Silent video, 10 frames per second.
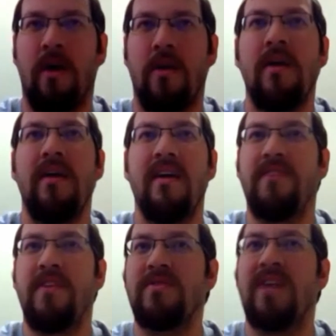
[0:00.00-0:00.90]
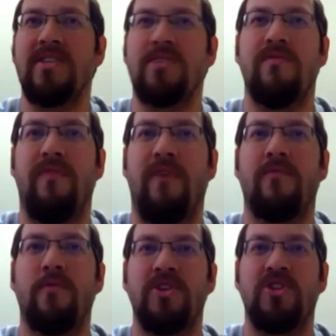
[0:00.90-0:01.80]
If those guests are involved with the
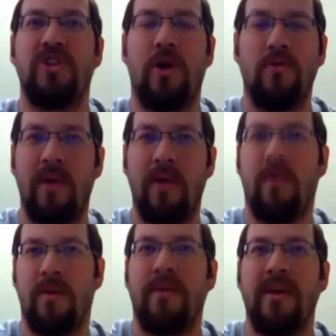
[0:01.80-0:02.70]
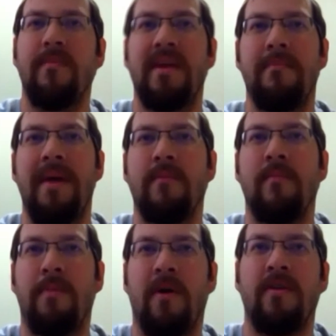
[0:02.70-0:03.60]
show, they want to bring them in and make them a part
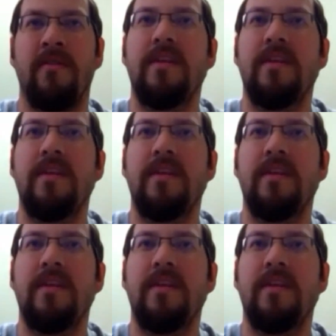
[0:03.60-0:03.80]
of it.